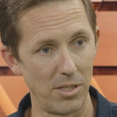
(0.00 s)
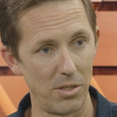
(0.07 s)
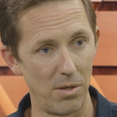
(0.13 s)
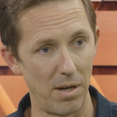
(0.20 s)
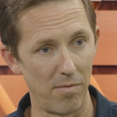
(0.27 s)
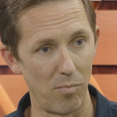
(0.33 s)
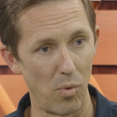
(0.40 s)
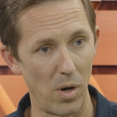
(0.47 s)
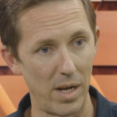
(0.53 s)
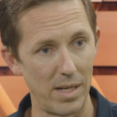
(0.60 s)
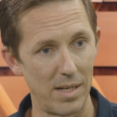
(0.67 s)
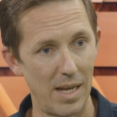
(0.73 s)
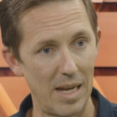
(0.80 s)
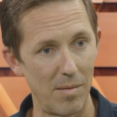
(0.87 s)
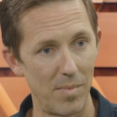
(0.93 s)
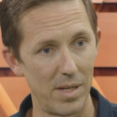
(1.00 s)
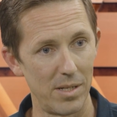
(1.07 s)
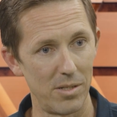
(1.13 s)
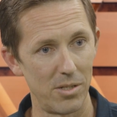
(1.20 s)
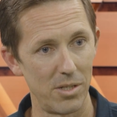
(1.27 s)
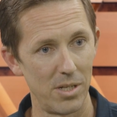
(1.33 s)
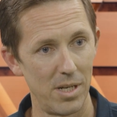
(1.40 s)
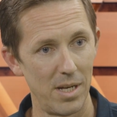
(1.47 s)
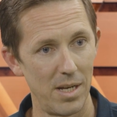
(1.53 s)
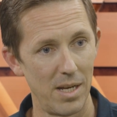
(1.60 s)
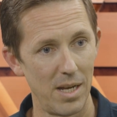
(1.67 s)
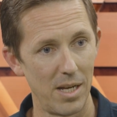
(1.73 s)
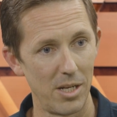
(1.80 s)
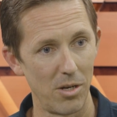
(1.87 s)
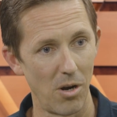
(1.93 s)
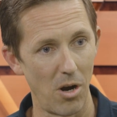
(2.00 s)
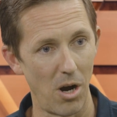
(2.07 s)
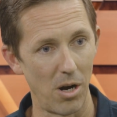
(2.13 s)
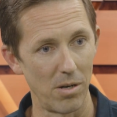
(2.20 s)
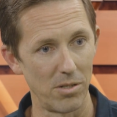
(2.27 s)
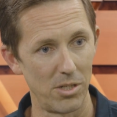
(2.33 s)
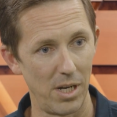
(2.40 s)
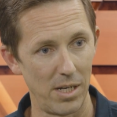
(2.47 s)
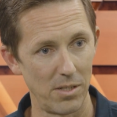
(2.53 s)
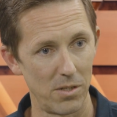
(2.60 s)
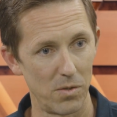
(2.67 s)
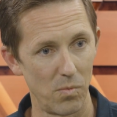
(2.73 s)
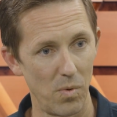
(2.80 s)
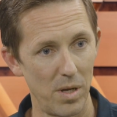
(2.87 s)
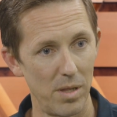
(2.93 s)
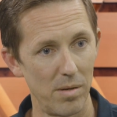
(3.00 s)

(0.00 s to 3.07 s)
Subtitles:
that you have brain damage, your heart changes